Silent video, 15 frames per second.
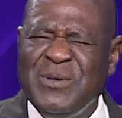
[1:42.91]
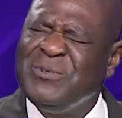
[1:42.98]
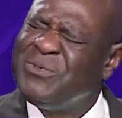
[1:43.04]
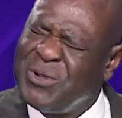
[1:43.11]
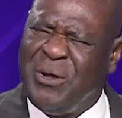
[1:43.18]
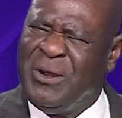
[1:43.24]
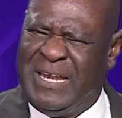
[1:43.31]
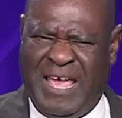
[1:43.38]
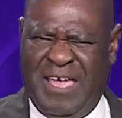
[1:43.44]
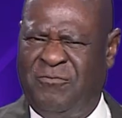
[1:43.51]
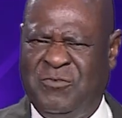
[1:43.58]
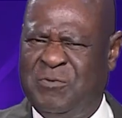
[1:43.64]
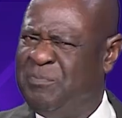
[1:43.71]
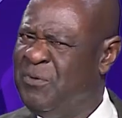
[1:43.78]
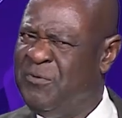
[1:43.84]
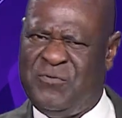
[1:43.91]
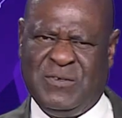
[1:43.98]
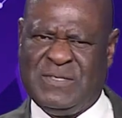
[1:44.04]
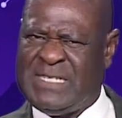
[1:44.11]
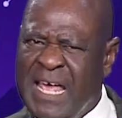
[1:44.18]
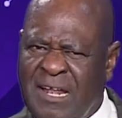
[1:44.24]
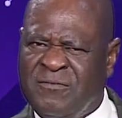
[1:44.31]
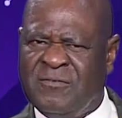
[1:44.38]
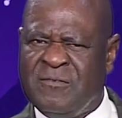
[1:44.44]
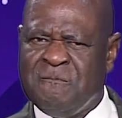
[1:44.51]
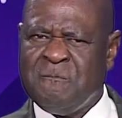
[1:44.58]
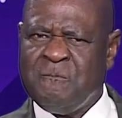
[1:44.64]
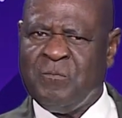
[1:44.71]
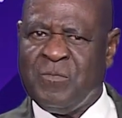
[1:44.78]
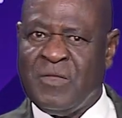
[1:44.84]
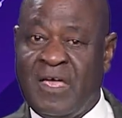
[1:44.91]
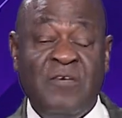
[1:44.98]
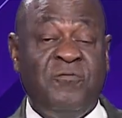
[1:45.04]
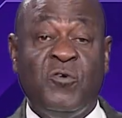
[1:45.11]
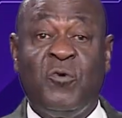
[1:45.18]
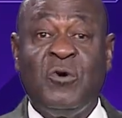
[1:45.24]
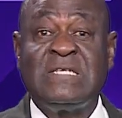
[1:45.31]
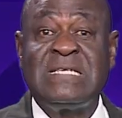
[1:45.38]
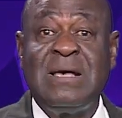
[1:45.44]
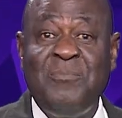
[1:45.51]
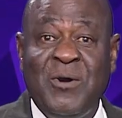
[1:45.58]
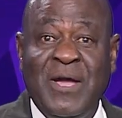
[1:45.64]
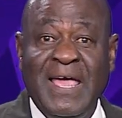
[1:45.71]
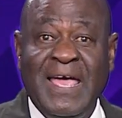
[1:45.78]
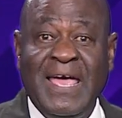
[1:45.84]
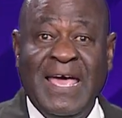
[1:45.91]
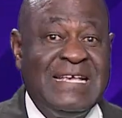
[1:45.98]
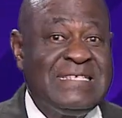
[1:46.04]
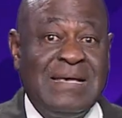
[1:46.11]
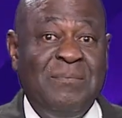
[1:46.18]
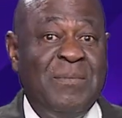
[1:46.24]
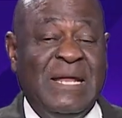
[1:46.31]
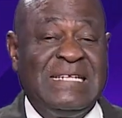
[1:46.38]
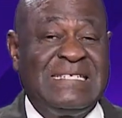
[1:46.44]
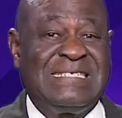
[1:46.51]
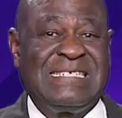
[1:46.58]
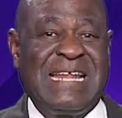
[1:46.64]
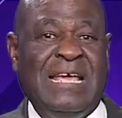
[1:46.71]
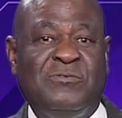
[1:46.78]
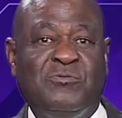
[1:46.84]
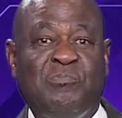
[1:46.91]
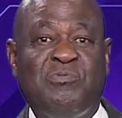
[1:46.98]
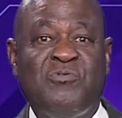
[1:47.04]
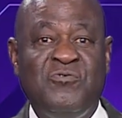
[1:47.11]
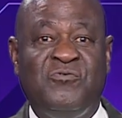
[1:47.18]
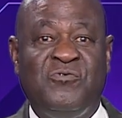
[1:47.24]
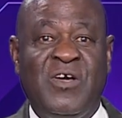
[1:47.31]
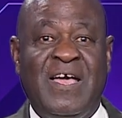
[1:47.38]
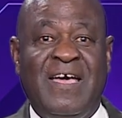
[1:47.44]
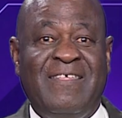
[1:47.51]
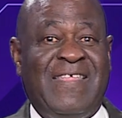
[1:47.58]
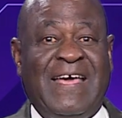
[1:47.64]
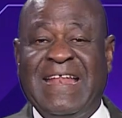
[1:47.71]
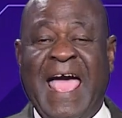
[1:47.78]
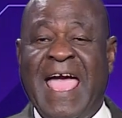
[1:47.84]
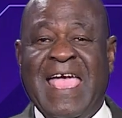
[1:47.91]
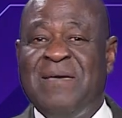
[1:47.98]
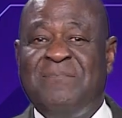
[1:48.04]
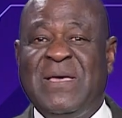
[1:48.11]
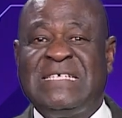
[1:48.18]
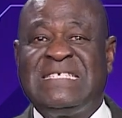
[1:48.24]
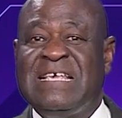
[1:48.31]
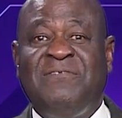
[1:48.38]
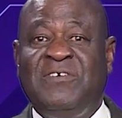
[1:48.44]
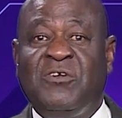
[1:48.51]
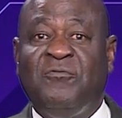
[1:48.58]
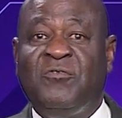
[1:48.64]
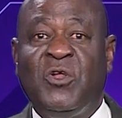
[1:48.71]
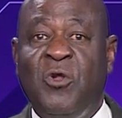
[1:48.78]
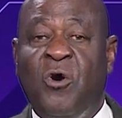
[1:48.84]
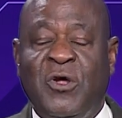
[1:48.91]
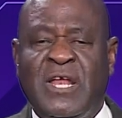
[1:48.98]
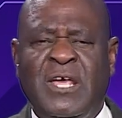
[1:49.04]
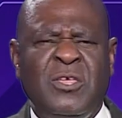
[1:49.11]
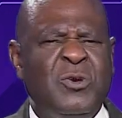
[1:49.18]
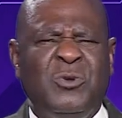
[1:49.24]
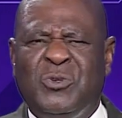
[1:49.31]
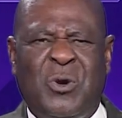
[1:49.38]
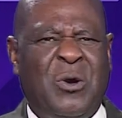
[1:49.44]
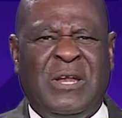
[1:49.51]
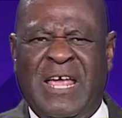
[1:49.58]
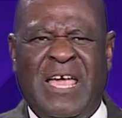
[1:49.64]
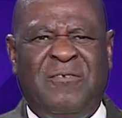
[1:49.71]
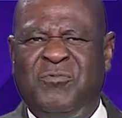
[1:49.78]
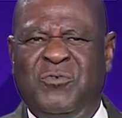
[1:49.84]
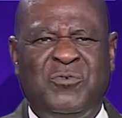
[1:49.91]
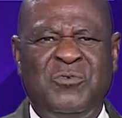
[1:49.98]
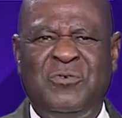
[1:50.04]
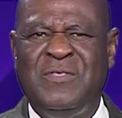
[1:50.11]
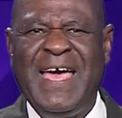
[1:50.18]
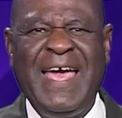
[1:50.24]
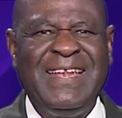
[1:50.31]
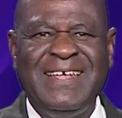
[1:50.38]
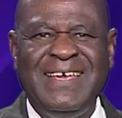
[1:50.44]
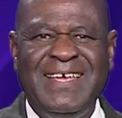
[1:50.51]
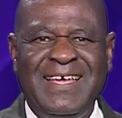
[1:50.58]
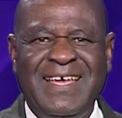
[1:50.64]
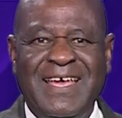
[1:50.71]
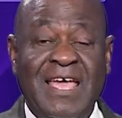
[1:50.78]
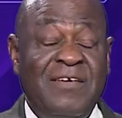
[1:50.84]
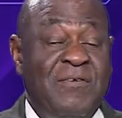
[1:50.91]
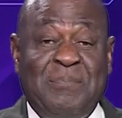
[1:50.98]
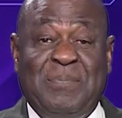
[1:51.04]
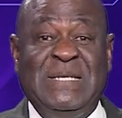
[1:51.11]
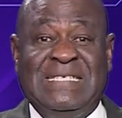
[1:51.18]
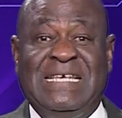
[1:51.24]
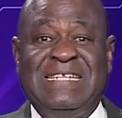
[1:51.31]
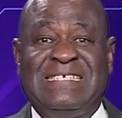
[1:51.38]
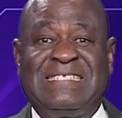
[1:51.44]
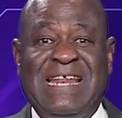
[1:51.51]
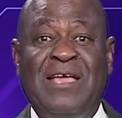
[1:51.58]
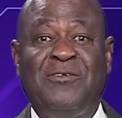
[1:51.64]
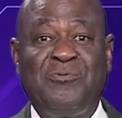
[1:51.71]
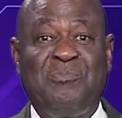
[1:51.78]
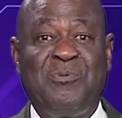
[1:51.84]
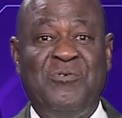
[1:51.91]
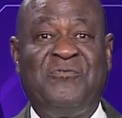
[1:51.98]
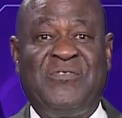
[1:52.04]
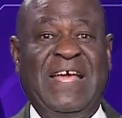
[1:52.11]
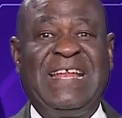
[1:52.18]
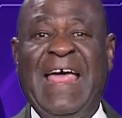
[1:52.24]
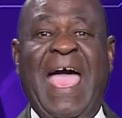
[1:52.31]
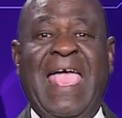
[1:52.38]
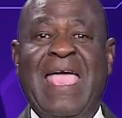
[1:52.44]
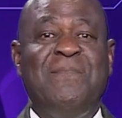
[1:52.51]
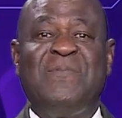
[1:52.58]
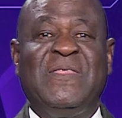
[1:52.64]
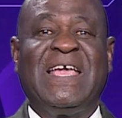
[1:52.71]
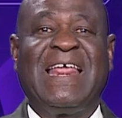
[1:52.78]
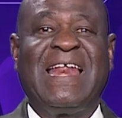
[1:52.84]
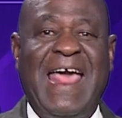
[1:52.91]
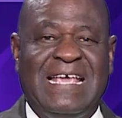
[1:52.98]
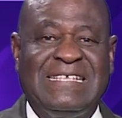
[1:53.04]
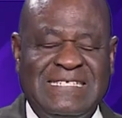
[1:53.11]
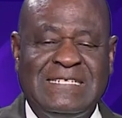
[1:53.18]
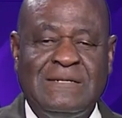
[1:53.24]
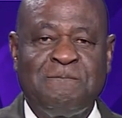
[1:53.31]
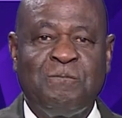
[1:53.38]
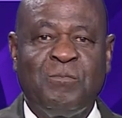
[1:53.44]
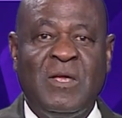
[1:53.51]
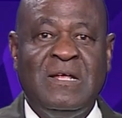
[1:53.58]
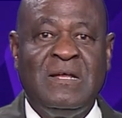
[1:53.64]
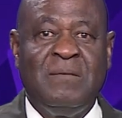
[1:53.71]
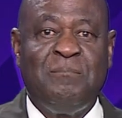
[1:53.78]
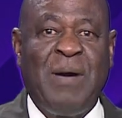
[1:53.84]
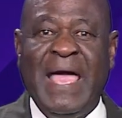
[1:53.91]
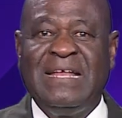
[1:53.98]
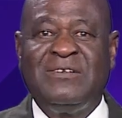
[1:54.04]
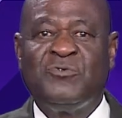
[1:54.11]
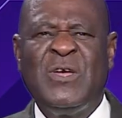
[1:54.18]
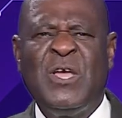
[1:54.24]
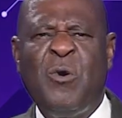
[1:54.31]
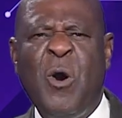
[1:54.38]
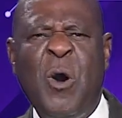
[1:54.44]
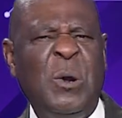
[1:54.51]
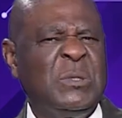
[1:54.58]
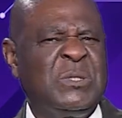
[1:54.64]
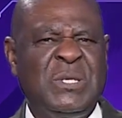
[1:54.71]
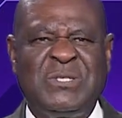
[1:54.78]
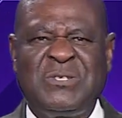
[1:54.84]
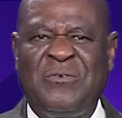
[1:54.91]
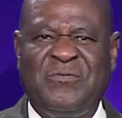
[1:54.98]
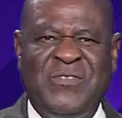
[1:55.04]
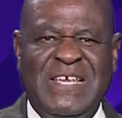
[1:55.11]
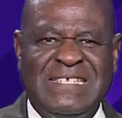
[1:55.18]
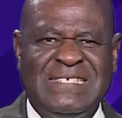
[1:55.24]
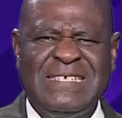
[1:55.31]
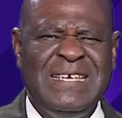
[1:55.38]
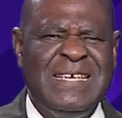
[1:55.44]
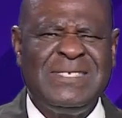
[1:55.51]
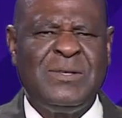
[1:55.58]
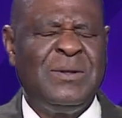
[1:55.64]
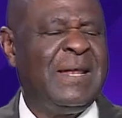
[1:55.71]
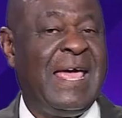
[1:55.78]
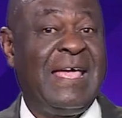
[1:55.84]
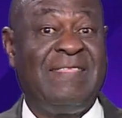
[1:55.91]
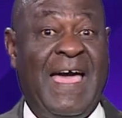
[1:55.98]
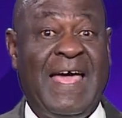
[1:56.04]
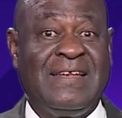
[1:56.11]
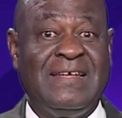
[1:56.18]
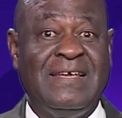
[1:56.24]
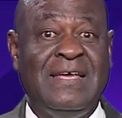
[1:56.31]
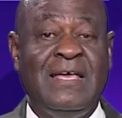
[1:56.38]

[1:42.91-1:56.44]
You don't have to prove yourself. If you go somewhere and someone is trying to prove that I am a servant of the Lord, you don't have to do that. If a person is trying to prove that I am the Christ by doing all sorts of things, it's not like that.